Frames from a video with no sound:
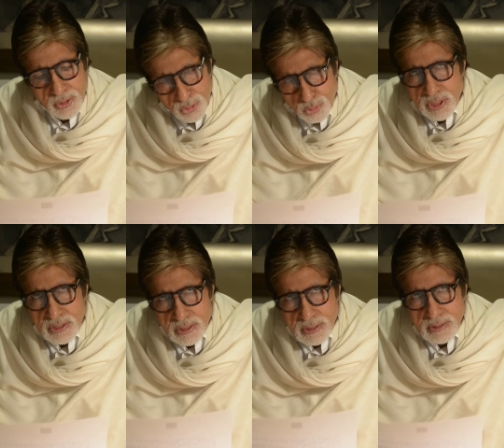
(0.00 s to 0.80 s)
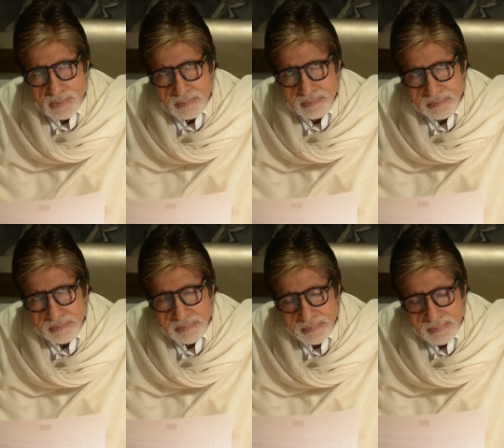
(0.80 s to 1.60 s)
Do this,
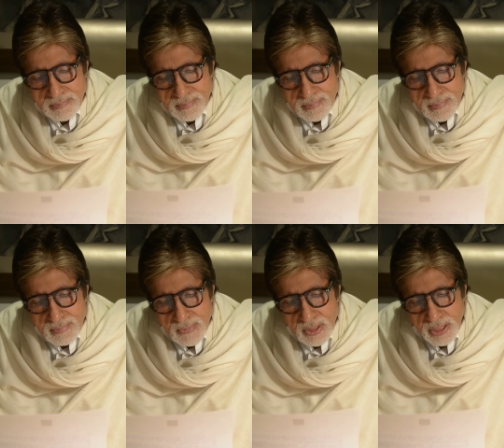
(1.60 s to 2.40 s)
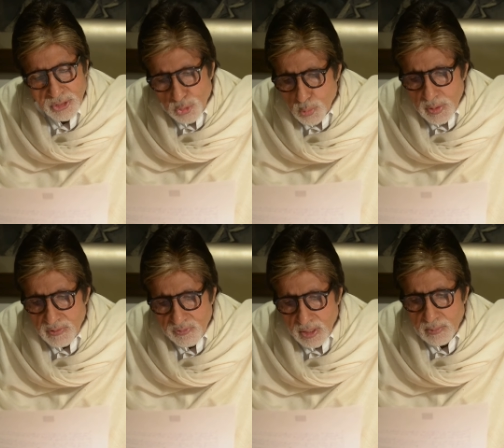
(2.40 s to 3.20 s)
and you would
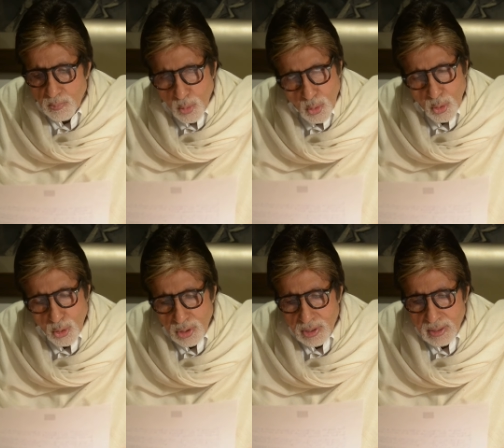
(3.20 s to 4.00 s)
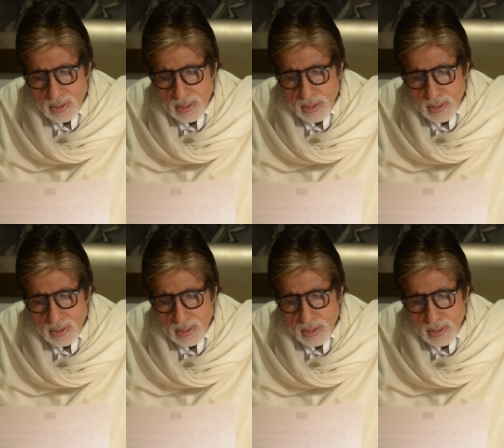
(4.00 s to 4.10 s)
have done more